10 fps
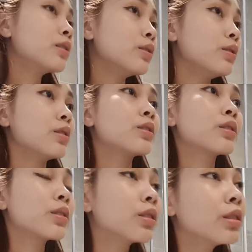So
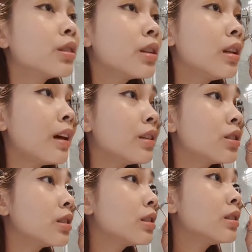just curl the
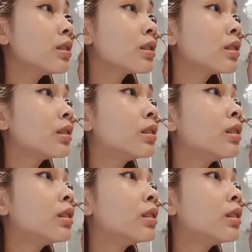lashes.